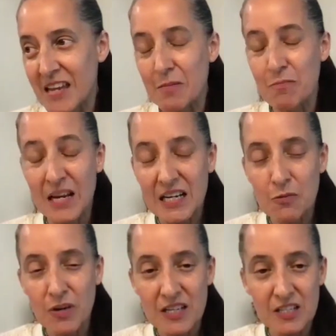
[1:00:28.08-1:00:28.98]
many
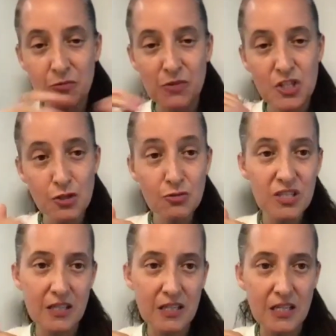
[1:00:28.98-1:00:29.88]
ways in which you
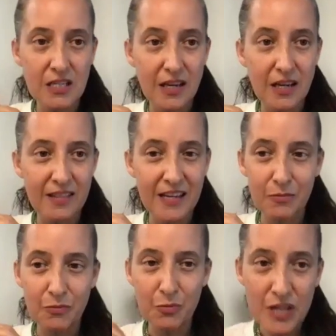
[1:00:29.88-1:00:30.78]
study and that
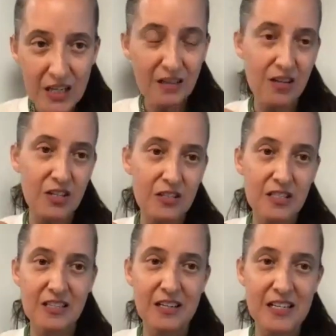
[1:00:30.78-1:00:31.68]
we can all
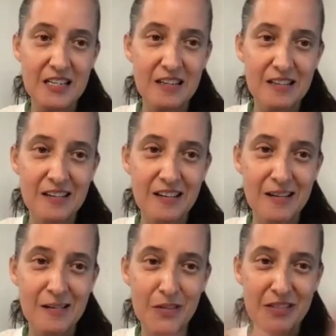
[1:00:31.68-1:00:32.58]
study.
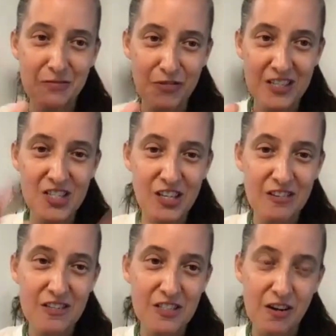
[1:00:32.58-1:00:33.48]
Very
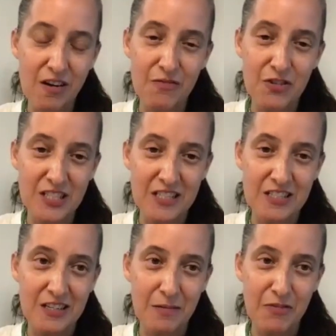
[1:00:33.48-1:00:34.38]
generous
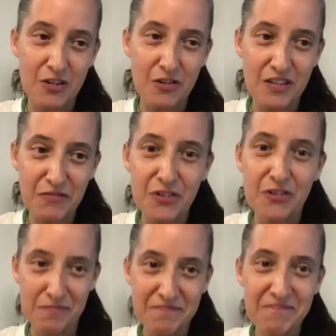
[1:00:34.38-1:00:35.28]
conversation. I'm very grateful.